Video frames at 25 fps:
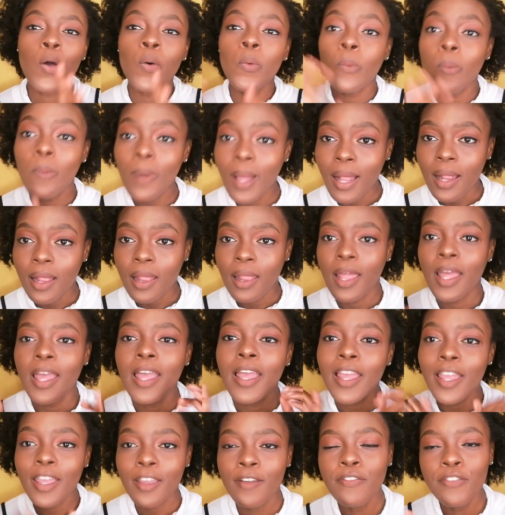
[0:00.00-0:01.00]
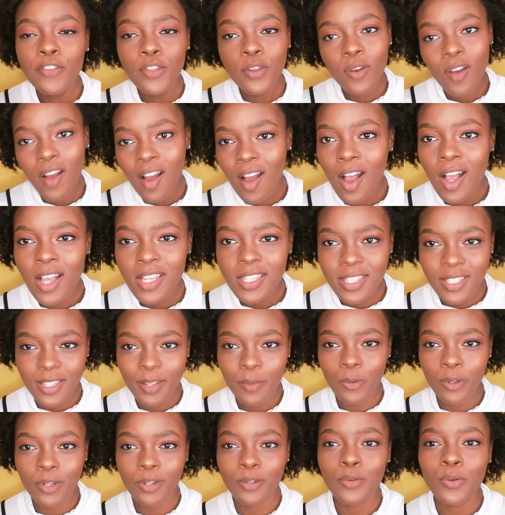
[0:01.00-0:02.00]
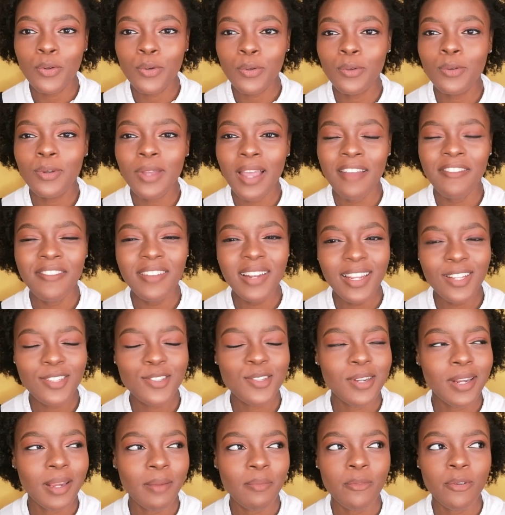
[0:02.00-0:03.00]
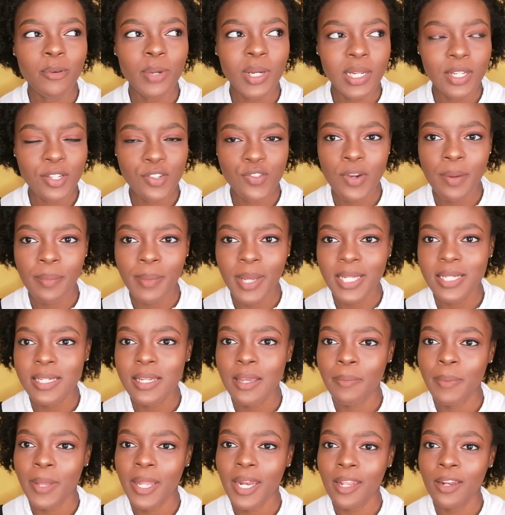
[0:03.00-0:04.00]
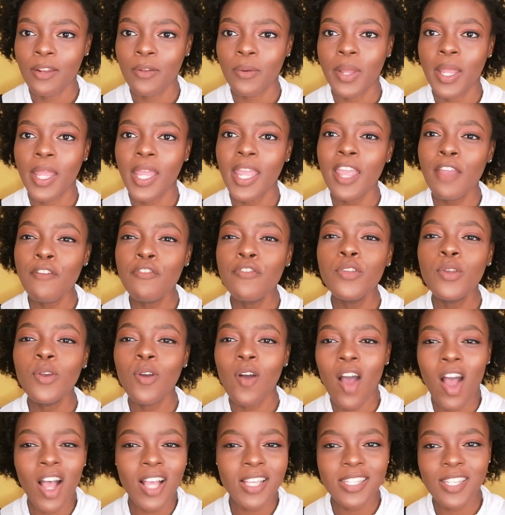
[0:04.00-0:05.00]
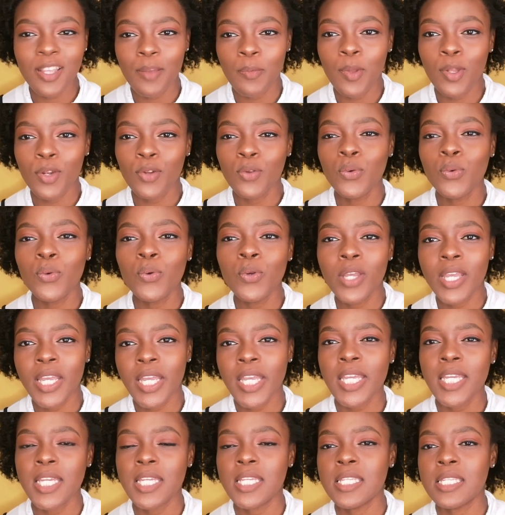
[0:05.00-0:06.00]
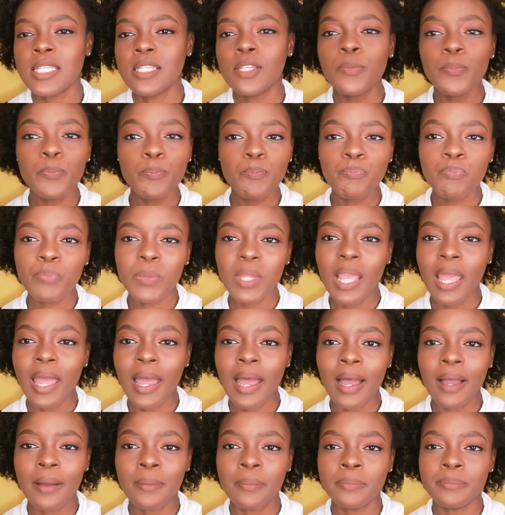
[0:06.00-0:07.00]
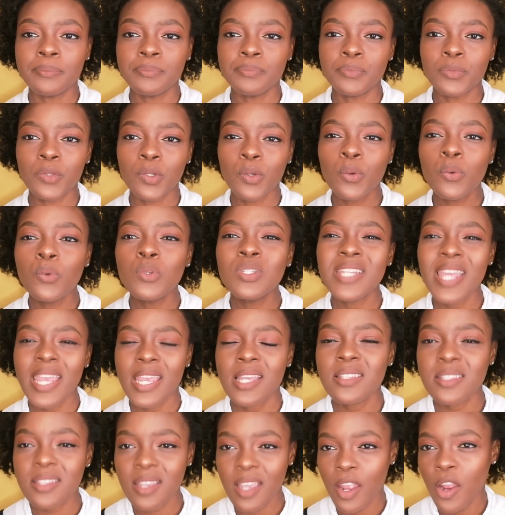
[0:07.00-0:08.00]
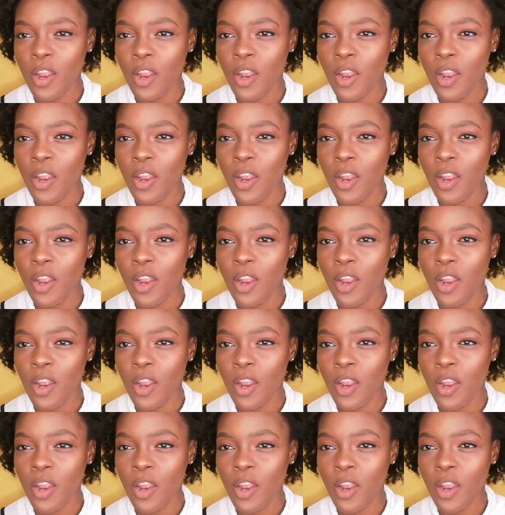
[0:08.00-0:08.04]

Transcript: Well, if you are someone who I feel like today I'm really dramatic, but anyway, if you are someone who is um, who takes